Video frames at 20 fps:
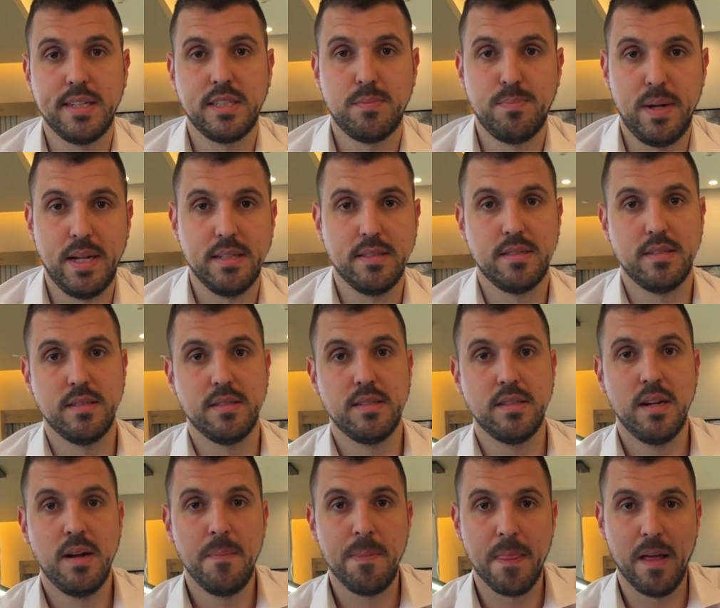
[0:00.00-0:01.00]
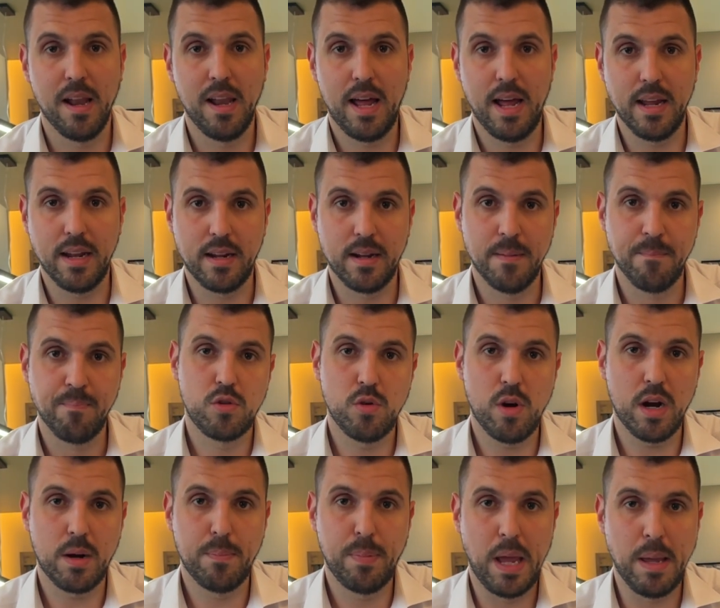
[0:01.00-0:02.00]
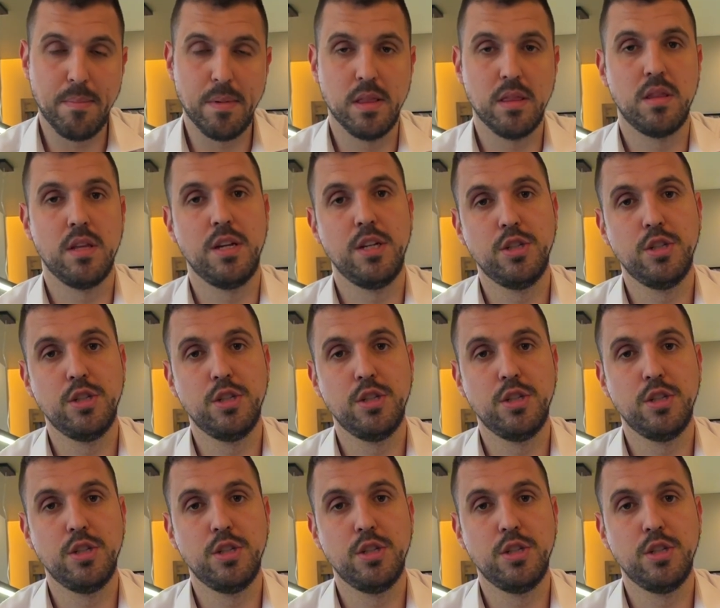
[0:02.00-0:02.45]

expenses like truck payment,